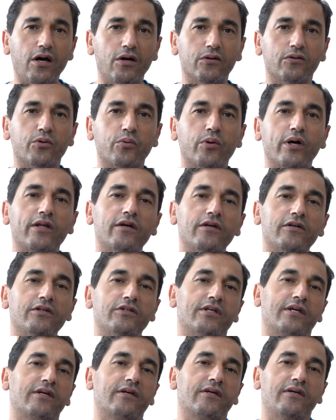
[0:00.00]
No, the weather
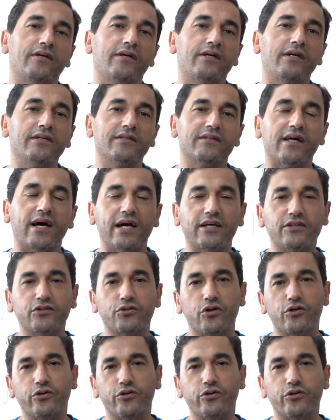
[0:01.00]
is nice.